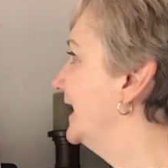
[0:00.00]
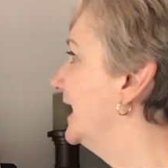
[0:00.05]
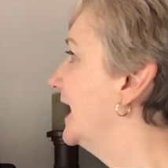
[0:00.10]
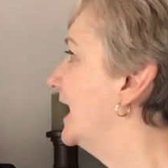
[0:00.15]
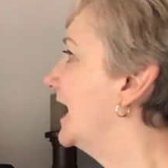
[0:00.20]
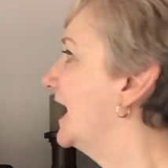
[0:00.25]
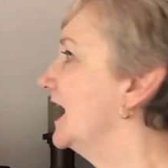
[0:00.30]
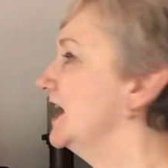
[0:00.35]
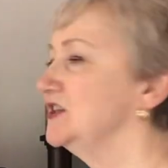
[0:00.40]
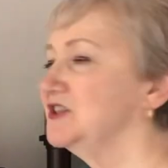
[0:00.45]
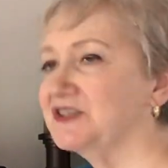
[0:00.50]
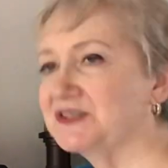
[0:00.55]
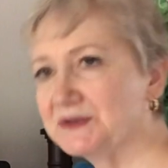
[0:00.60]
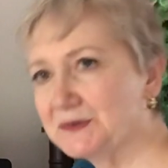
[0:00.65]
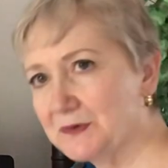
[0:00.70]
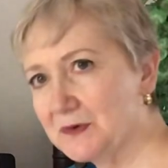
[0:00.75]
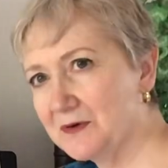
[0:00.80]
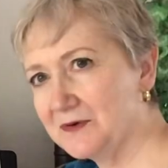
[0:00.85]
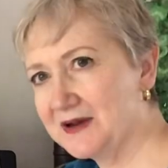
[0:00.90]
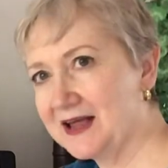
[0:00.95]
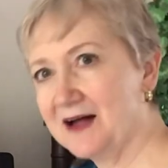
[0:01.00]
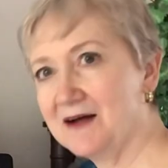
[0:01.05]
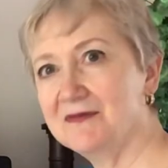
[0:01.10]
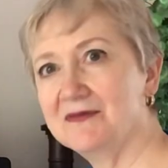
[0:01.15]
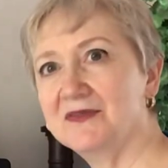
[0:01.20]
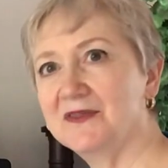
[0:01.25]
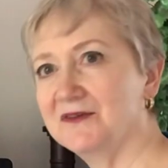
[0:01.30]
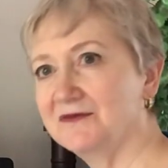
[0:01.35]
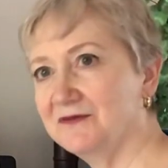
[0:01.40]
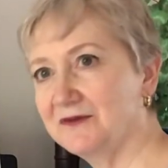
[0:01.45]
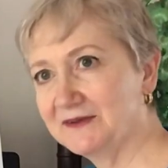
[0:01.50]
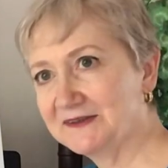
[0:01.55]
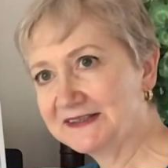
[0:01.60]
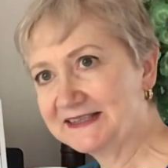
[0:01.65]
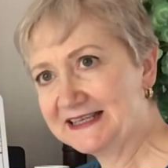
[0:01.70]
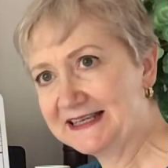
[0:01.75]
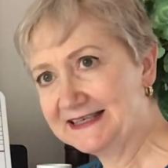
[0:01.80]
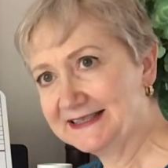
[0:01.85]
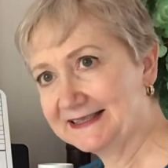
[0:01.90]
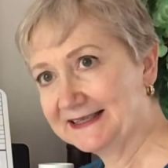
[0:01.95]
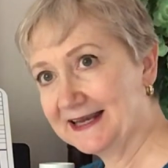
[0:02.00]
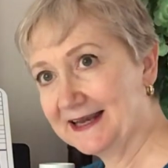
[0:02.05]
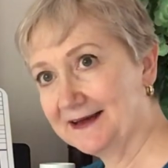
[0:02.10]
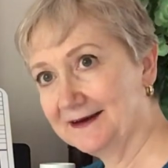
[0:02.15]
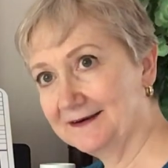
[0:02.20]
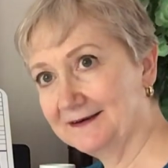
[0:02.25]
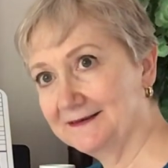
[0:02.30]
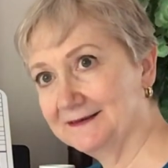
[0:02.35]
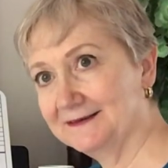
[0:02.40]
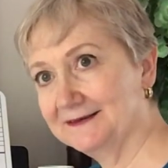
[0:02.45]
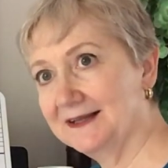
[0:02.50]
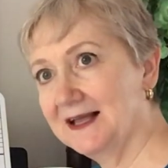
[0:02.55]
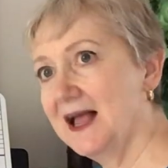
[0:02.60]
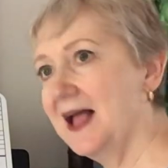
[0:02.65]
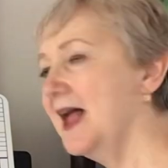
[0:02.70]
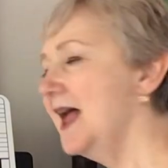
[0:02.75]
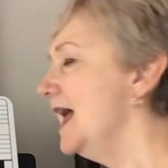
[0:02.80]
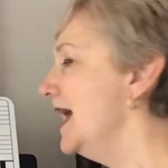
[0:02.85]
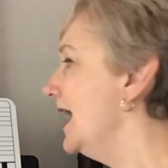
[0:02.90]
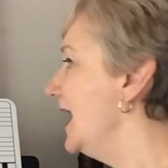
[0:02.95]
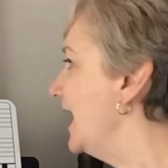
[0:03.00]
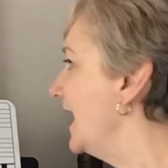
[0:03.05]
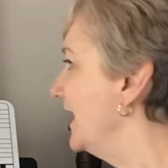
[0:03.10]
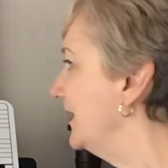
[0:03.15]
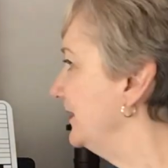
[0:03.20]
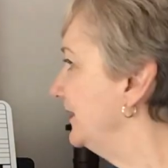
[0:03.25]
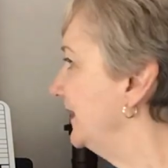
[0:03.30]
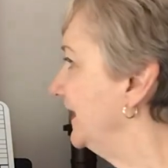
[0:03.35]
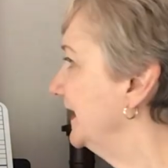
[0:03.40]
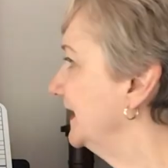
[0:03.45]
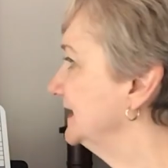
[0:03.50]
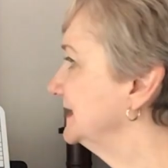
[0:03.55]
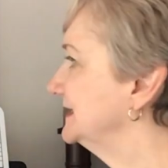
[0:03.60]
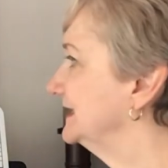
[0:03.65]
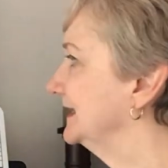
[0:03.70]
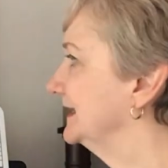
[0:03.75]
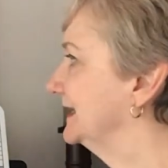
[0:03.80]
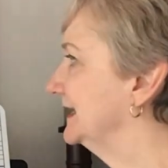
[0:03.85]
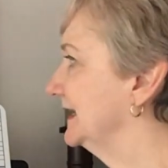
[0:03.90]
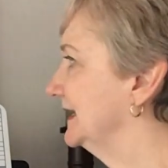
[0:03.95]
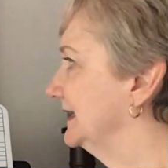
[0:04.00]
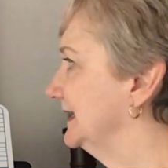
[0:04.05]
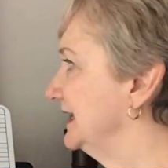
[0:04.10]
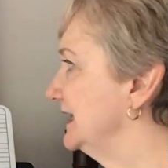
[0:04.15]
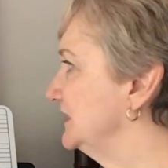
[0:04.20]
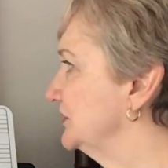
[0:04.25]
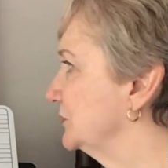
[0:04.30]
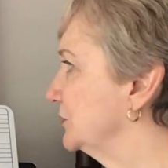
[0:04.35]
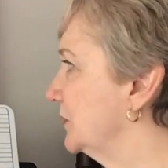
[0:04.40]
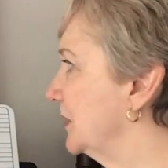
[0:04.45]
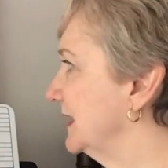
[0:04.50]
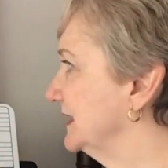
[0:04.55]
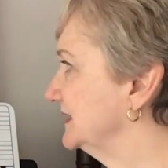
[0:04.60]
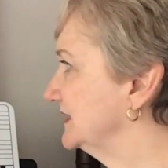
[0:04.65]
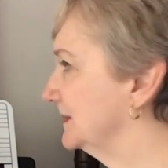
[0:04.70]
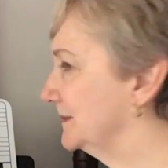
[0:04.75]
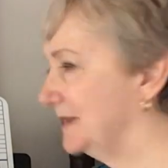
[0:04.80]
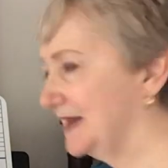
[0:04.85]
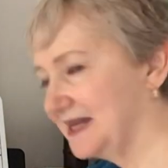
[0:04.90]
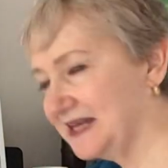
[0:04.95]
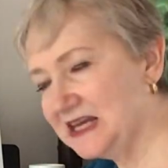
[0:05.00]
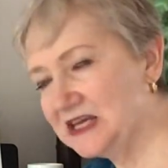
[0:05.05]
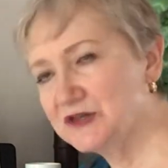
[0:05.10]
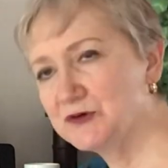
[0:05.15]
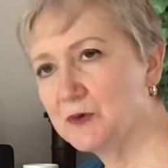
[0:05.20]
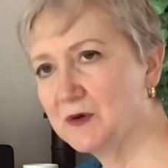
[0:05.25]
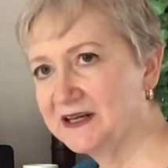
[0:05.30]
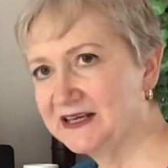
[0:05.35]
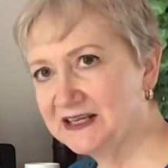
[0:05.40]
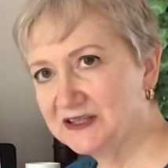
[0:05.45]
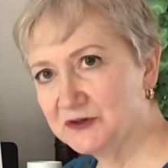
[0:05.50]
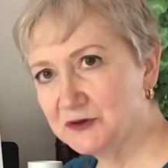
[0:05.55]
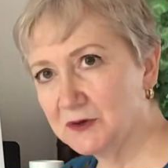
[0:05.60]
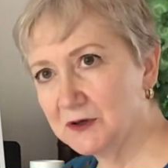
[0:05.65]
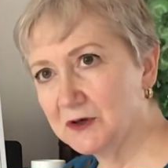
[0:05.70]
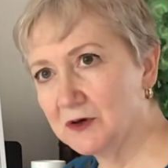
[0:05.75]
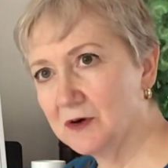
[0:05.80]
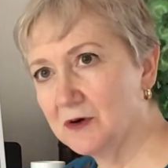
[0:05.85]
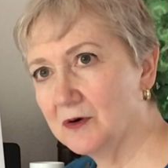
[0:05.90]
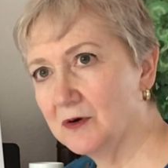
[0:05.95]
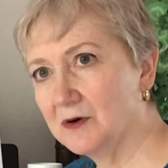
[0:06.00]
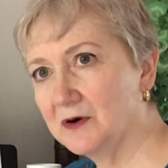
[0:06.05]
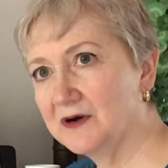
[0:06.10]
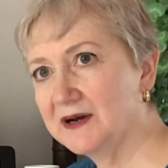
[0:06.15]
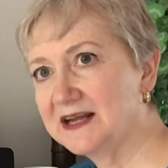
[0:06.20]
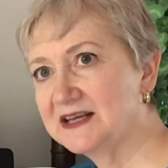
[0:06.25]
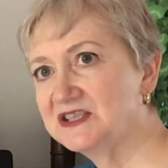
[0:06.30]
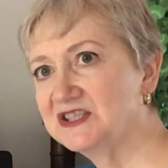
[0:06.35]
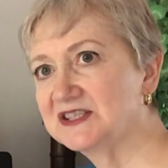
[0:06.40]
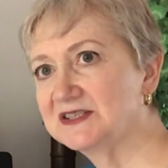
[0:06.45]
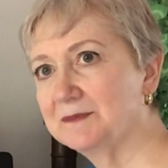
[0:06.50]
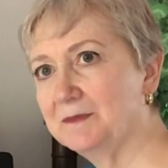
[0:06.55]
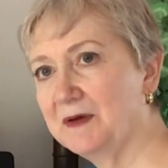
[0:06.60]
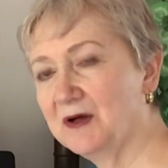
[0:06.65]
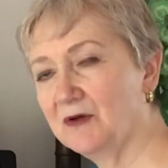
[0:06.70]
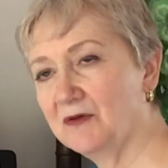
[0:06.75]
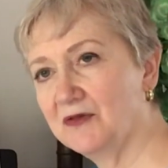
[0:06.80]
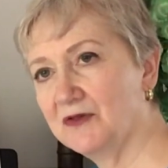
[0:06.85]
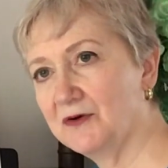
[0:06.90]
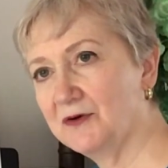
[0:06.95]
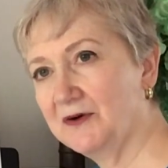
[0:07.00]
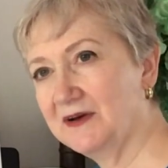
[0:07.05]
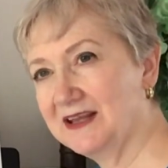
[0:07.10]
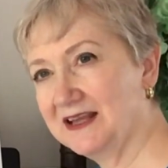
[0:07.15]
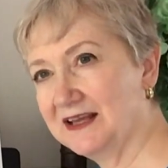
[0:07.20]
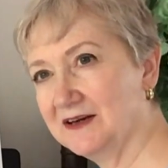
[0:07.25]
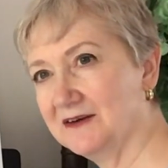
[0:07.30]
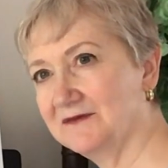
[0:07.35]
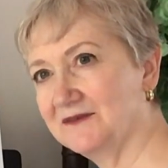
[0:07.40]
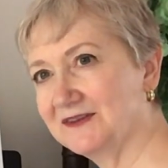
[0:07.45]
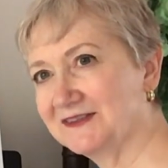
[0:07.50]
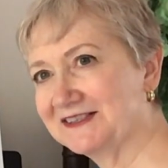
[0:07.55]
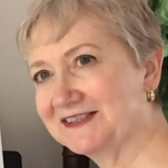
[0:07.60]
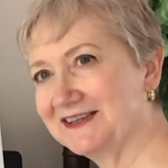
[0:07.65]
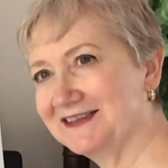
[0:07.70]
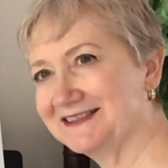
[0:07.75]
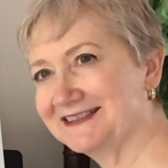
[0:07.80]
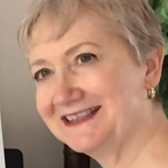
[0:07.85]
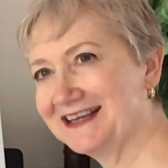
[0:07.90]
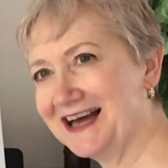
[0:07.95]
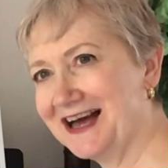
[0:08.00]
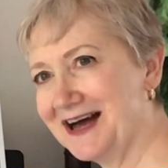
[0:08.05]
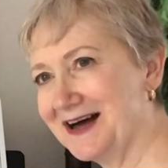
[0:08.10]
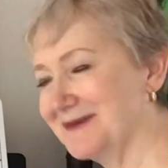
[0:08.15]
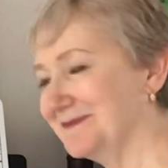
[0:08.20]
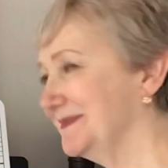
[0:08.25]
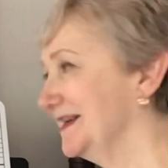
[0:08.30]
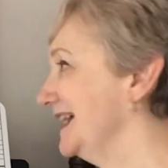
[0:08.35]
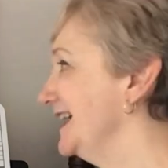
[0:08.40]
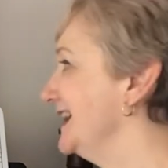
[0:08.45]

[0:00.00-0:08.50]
I just wrote out the full C scale. And then to make each one into a chord, I just built third intervals on top.